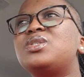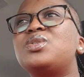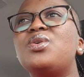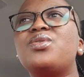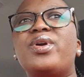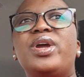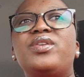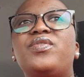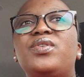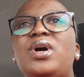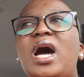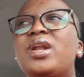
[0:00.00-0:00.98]
so
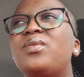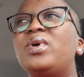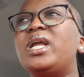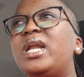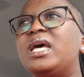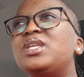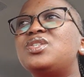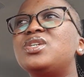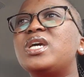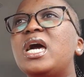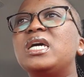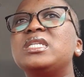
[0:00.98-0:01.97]
grateful. I don't want to lie to
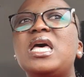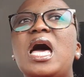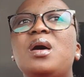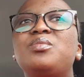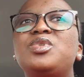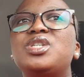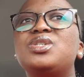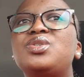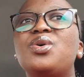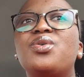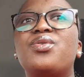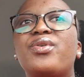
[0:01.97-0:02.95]
you guys, I'm just
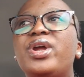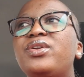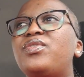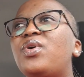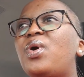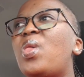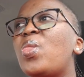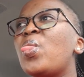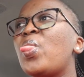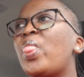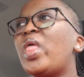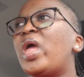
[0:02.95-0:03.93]
so grateful.
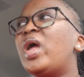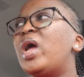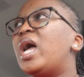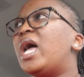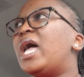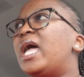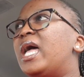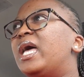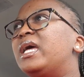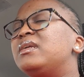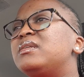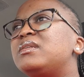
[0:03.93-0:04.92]

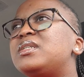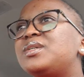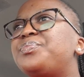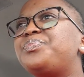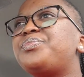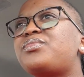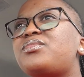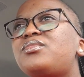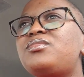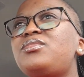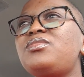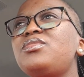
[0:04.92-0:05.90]
And
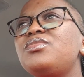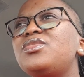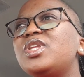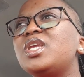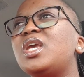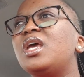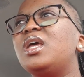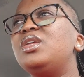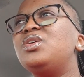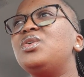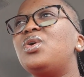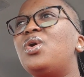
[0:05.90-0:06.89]

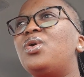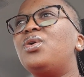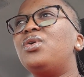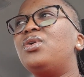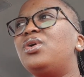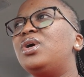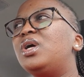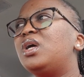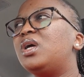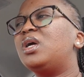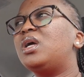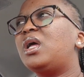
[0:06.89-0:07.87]
you know,
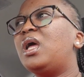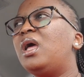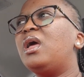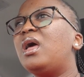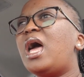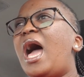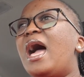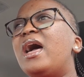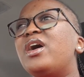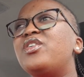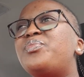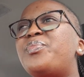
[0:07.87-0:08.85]
I
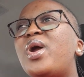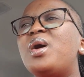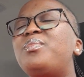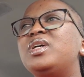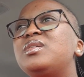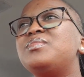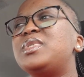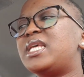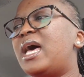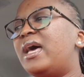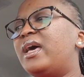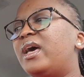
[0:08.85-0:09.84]
have problems,
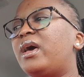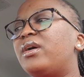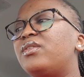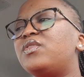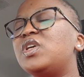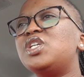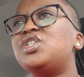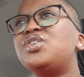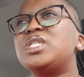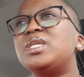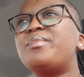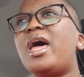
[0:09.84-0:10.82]
I have
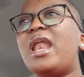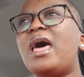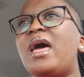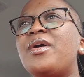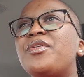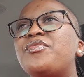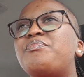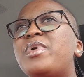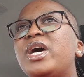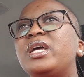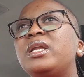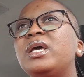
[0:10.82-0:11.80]
issues in my life,
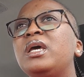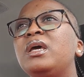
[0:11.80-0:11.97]
but